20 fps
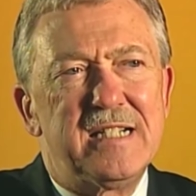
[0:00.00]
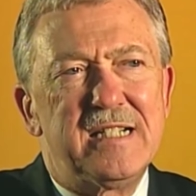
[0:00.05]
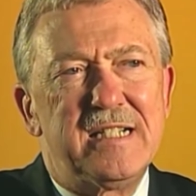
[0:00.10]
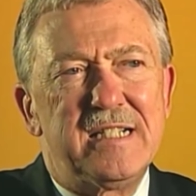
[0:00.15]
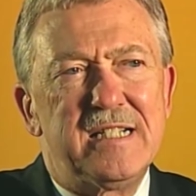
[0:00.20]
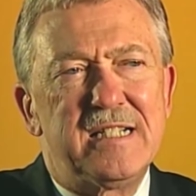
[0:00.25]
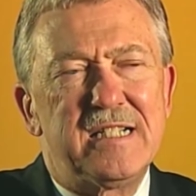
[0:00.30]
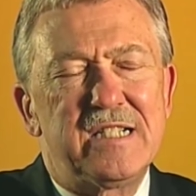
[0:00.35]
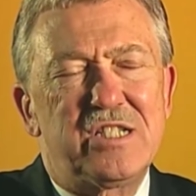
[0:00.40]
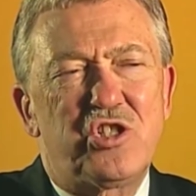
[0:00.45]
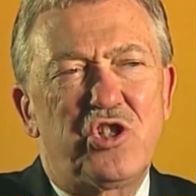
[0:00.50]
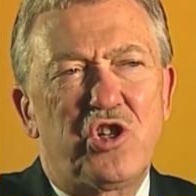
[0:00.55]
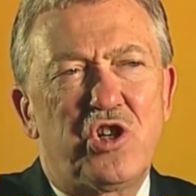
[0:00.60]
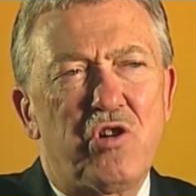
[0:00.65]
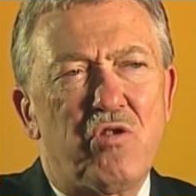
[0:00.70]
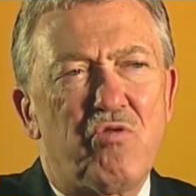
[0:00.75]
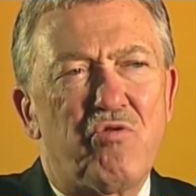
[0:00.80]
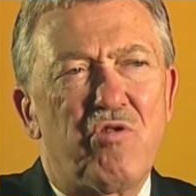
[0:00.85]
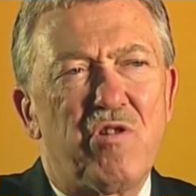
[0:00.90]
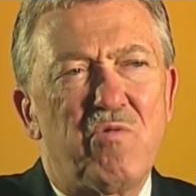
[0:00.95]
uh,
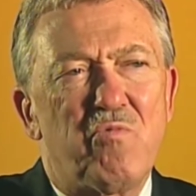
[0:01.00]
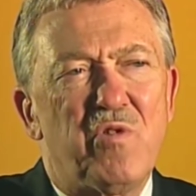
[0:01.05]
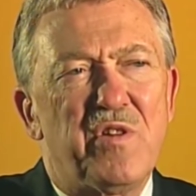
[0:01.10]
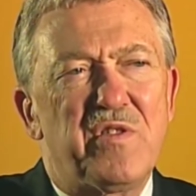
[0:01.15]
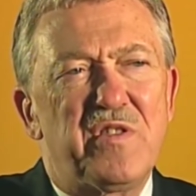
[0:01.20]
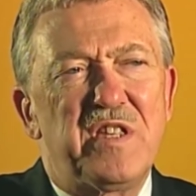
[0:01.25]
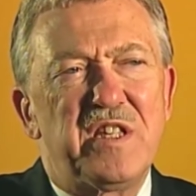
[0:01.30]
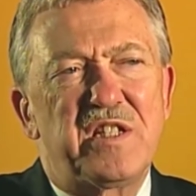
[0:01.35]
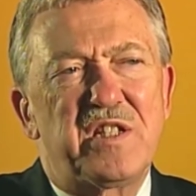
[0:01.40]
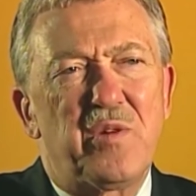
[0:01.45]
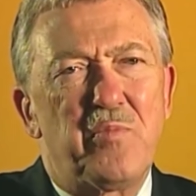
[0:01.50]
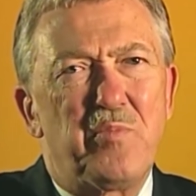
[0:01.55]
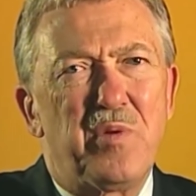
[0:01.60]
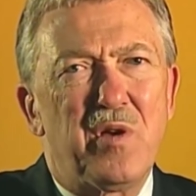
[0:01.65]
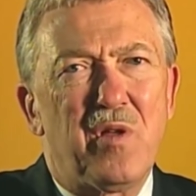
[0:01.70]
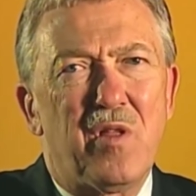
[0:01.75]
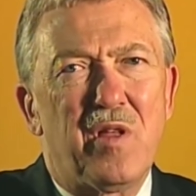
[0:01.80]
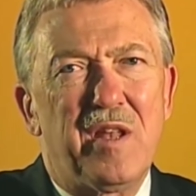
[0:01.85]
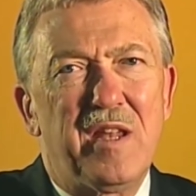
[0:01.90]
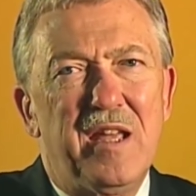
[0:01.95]
children with
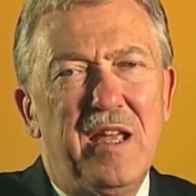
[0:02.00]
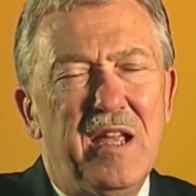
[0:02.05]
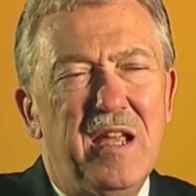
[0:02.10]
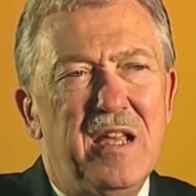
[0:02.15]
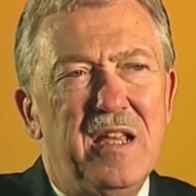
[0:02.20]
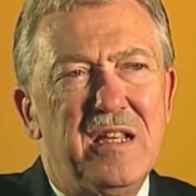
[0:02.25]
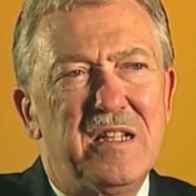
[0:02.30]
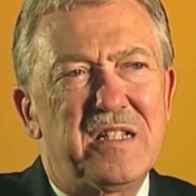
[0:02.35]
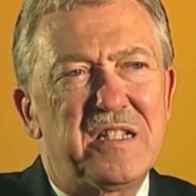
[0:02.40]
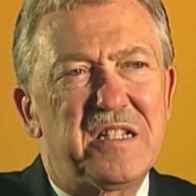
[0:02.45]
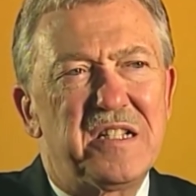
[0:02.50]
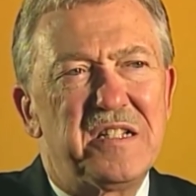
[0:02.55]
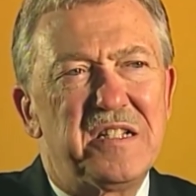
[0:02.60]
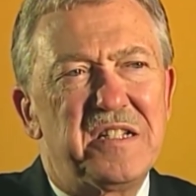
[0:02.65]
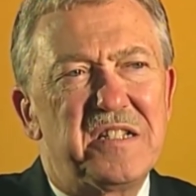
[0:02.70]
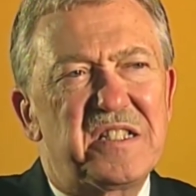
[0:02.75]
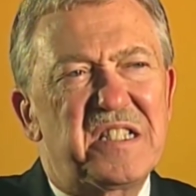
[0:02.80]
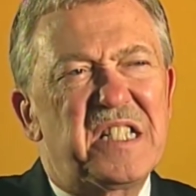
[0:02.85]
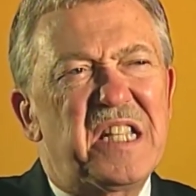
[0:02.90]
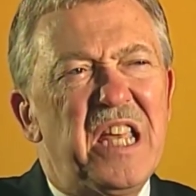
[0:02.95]
disabilities,
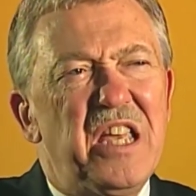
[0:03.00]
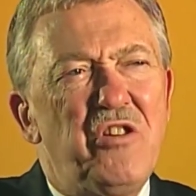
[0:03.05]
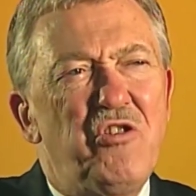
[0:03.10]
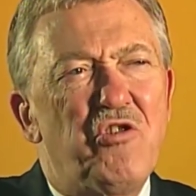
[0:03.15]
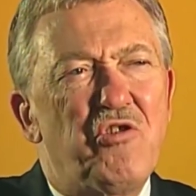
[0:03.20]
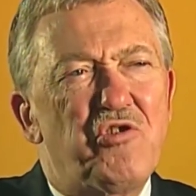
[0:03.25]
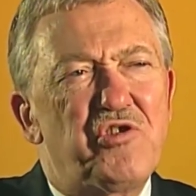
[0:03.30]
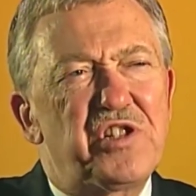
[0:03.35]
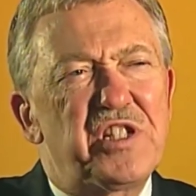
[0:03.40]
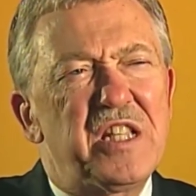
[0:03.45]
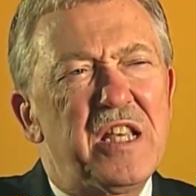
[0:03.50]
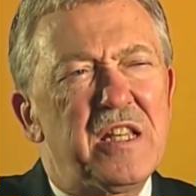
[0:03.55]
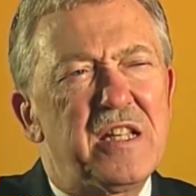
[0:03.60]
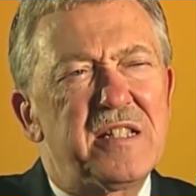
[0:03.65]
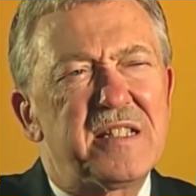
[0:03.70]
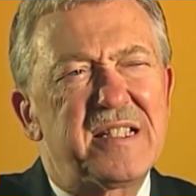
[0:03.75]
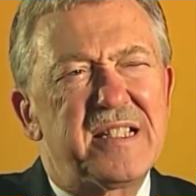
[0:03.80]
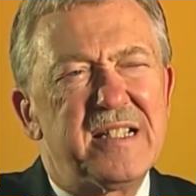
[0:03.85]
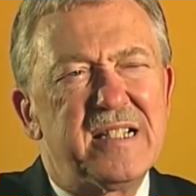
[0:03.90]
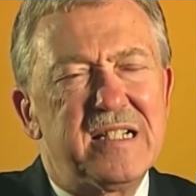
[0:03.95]
uh, senior
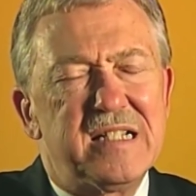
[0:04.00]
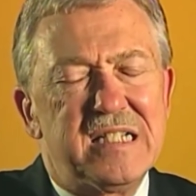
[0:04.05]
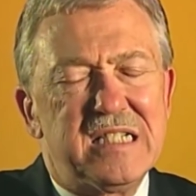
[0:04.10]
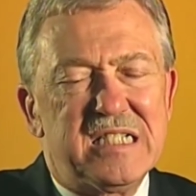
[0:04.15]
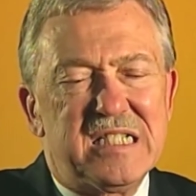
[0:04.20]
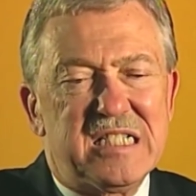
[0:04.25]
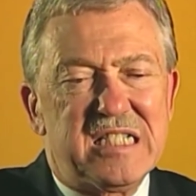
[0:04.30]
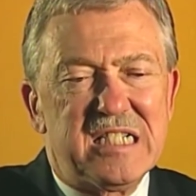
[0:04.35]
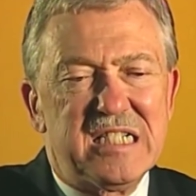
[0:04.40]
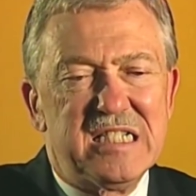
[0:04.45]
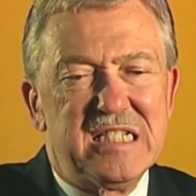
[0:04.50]
citizens.